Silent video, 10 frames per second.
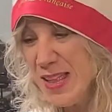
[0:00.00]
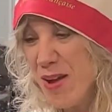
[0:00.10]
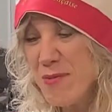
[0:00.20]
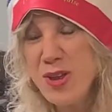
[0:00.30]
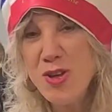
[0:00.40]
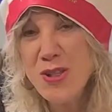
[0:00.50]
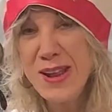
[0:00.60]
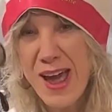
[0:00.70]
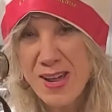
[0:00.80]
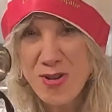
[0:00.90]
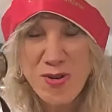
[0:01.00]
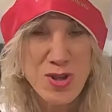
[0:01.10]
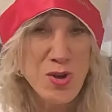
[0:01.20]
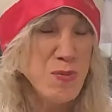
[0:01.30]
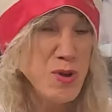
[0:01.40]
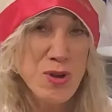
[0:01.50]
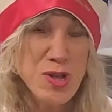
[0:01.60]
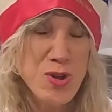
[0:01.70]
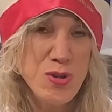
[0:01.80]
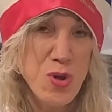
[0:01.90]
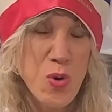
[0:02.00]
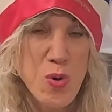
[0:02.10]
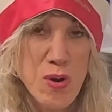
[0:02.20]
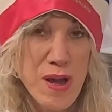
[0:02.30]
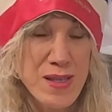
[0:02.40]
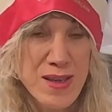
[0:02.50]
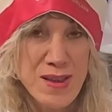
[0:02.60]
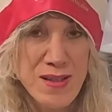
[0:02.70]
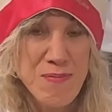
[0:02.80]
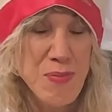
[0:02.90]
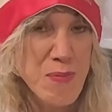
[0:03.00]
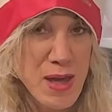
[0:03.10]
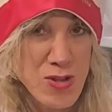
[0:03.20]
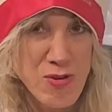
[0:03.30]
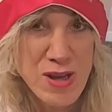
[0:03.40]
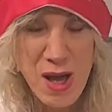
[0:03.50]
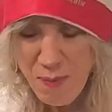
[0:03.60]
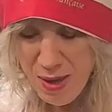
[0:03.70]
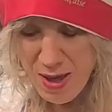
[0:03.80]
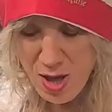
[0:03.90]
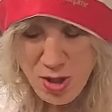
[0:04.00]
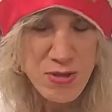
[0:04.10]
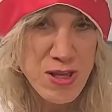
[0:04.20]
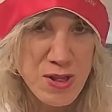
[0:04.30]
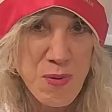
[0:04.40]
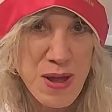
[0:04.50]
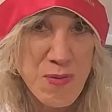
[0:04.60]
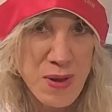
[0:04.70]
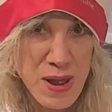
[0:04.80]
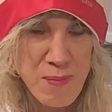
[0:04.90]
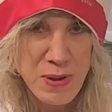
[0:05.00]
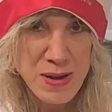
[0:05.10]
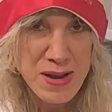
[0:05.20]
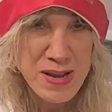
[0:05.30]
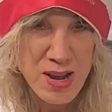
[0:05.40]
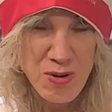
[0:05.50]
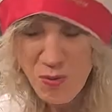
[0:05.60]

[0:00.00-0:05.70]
in there. I'm going to use an ice cream scoop. You can use or a little measuring cup. So this way, when I put it in here, it